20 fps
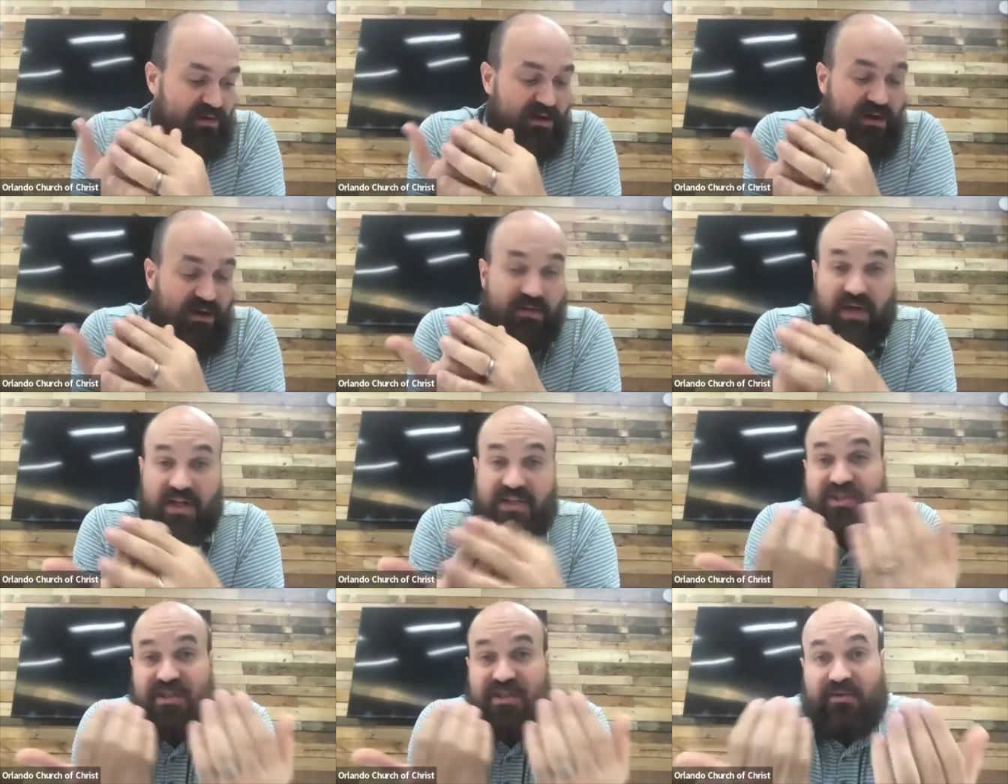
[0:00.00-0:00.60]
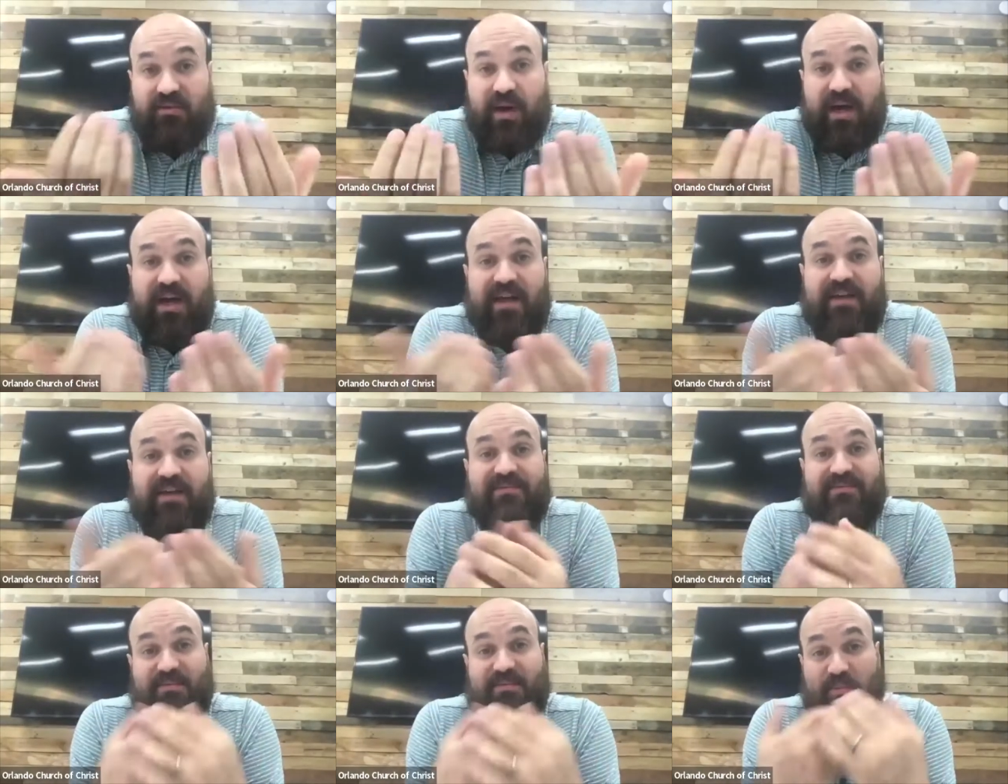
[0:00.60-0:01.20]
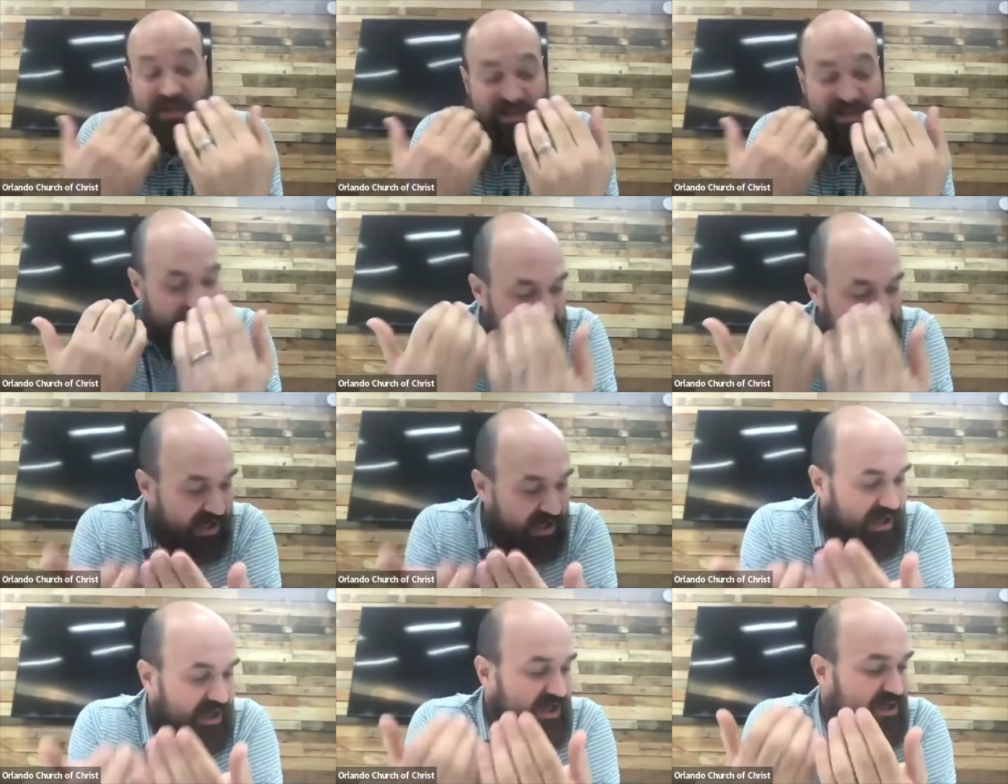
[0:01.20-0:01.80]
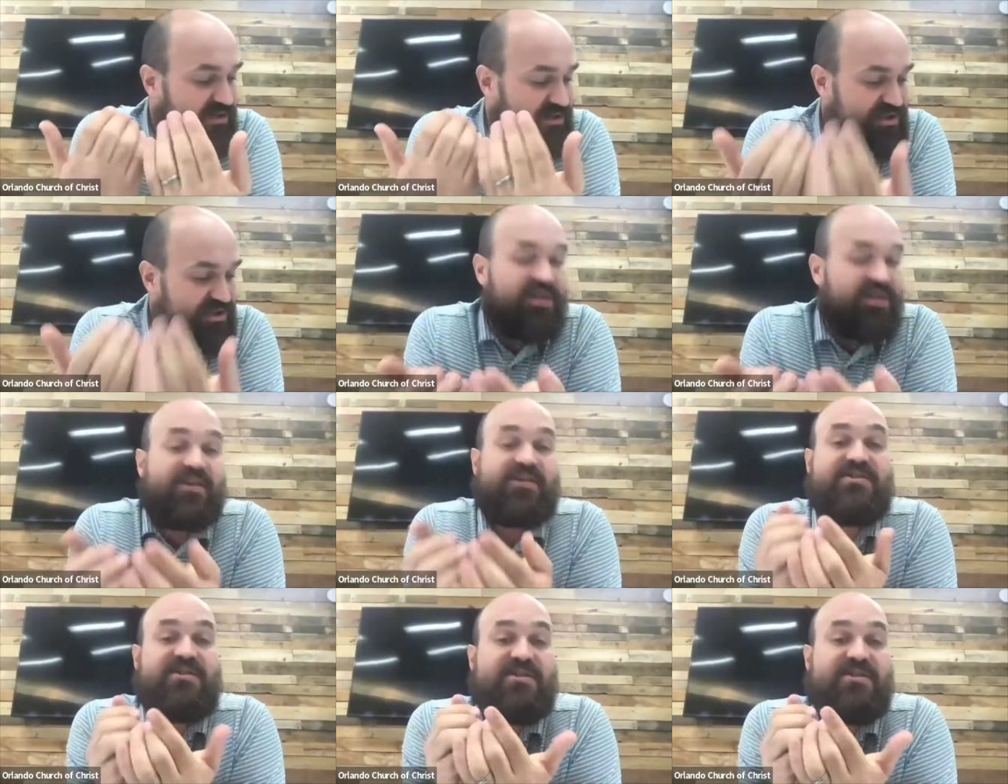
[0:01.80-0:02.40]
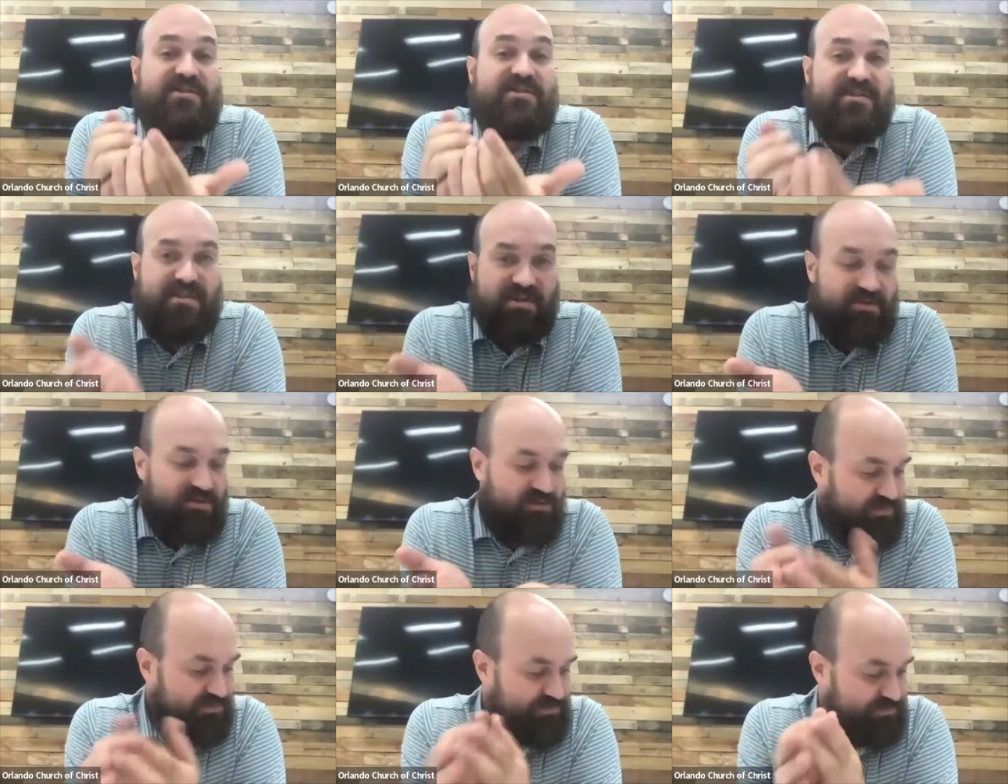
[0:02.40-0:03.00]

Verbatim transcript: Eventually, when? When God judges you.